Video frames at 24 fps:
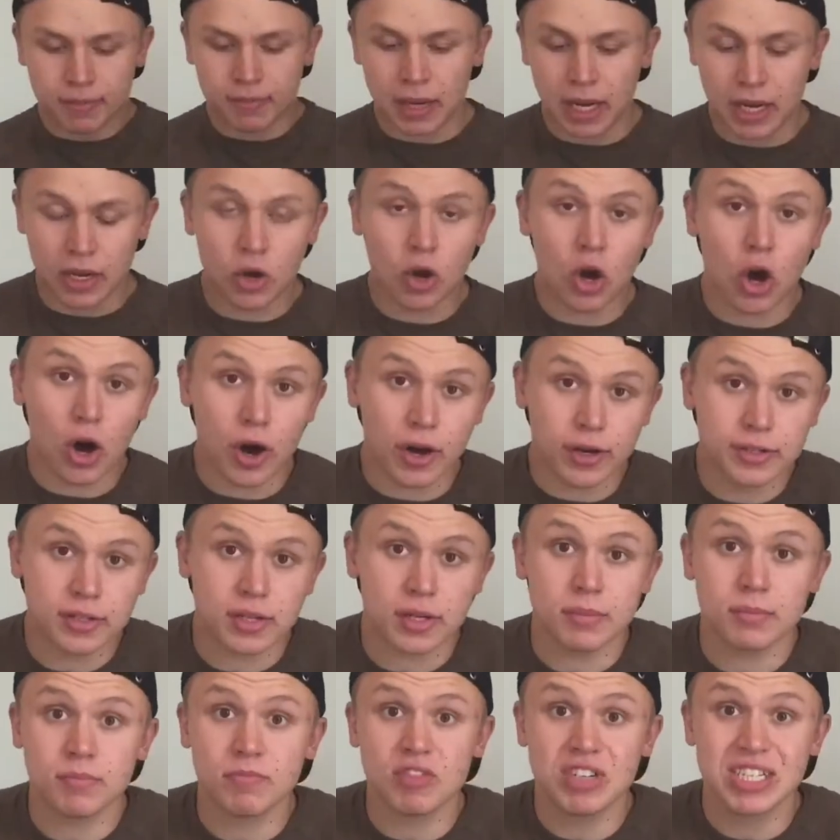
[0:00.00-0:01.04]
my God,
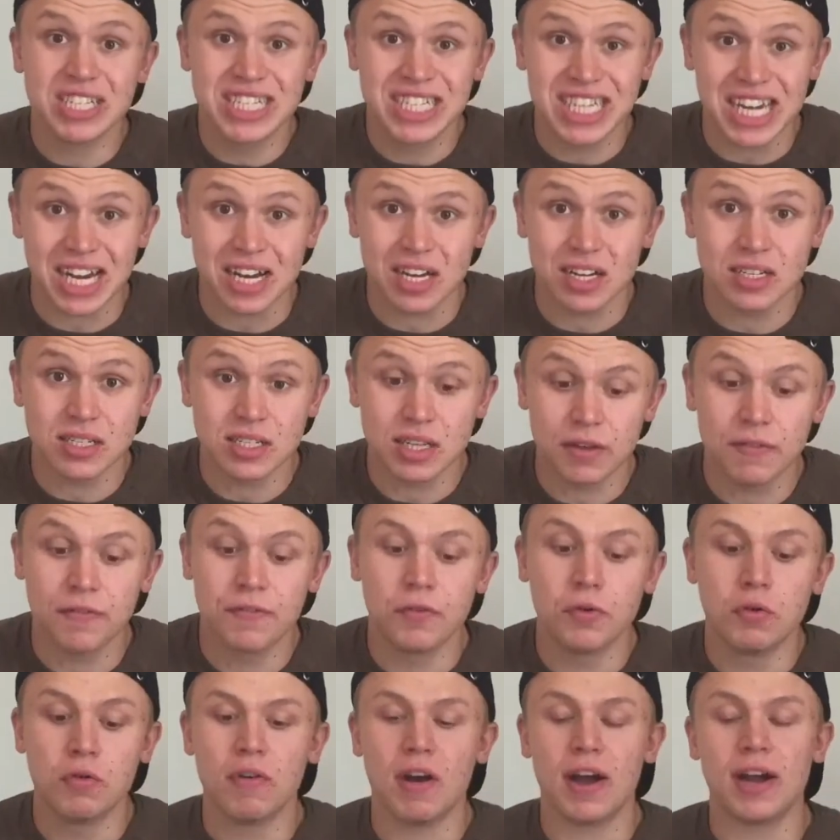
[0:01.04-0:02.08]
I'm ridiculously
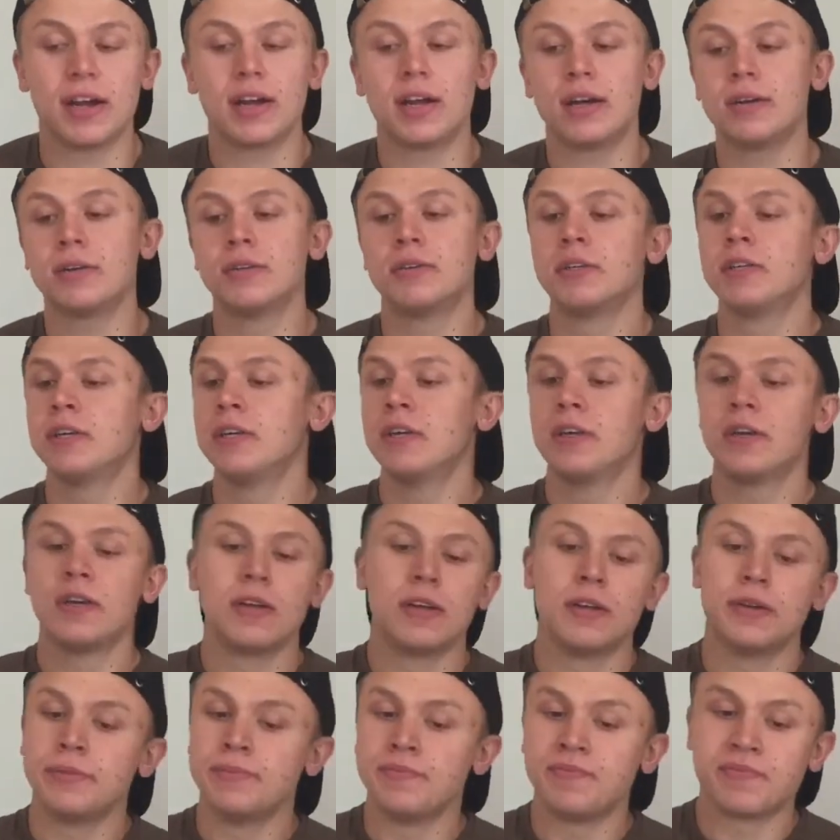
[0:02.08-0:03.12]
full right now.
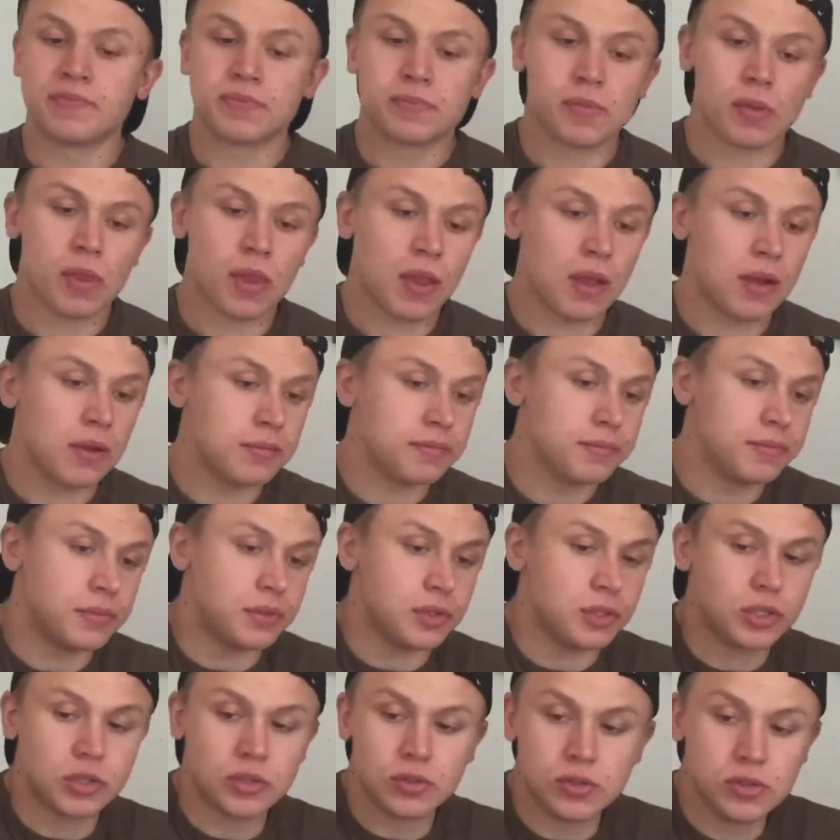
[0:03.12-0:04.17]

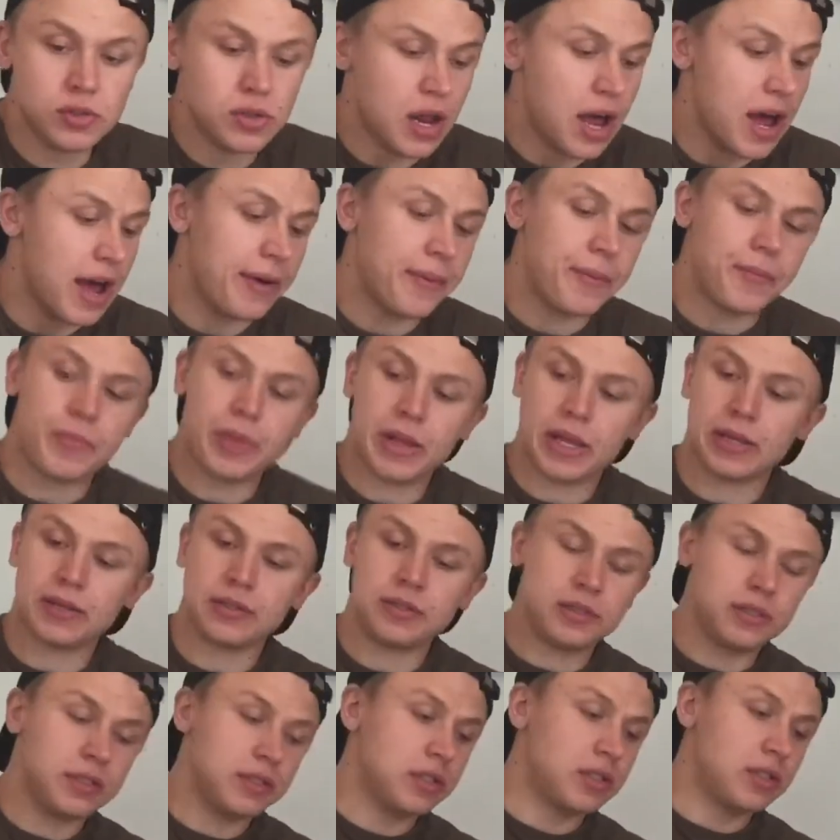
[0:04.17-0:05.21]
Screw that.
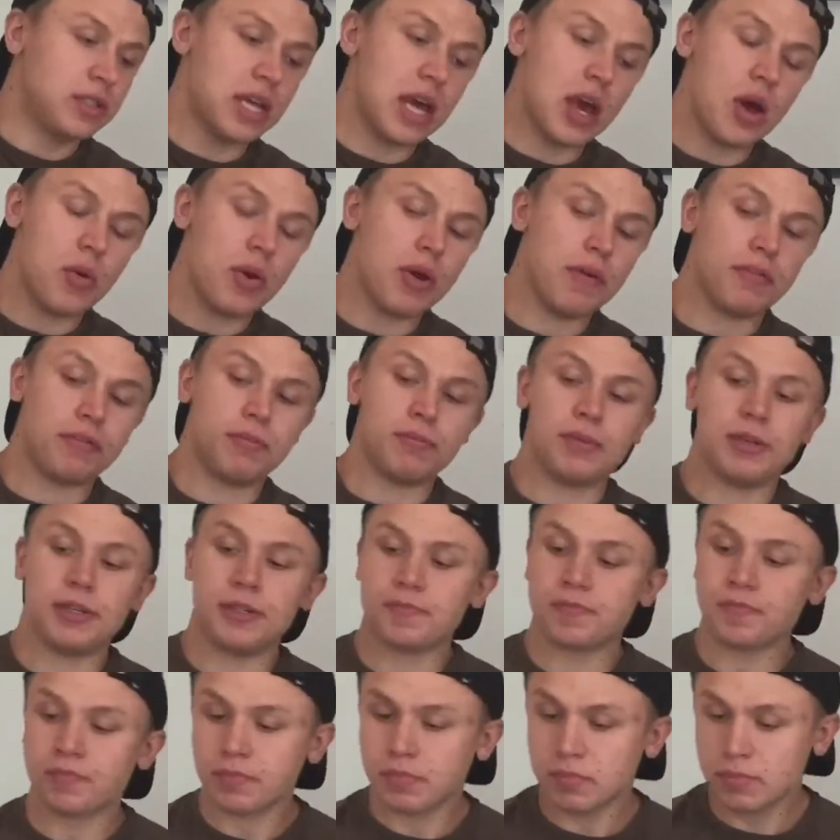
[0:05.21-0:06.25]
Stay away from
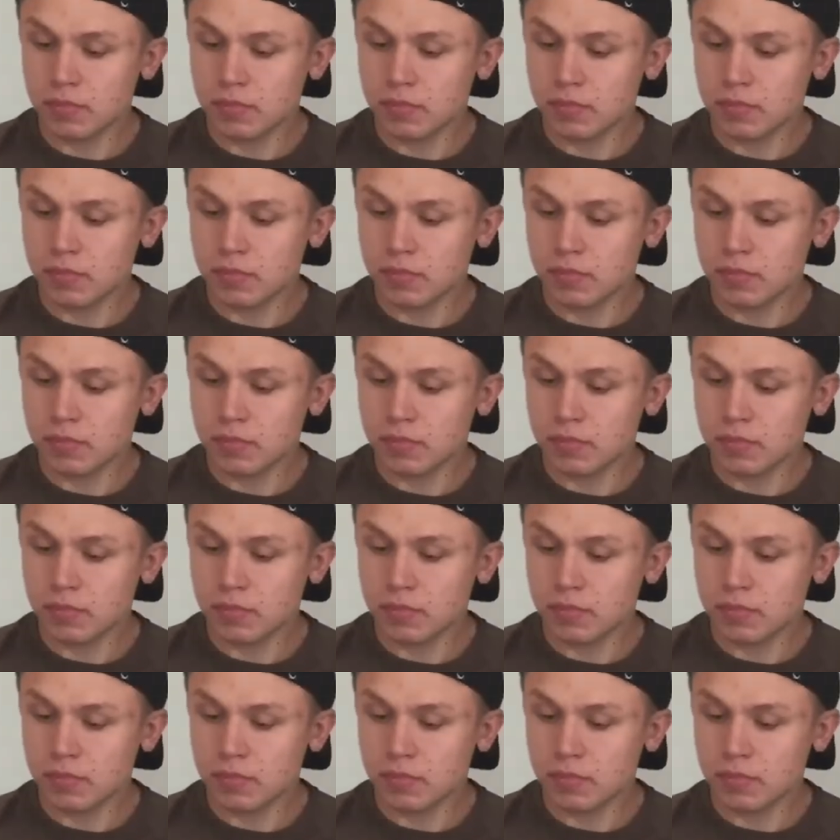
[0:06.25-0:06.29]
me.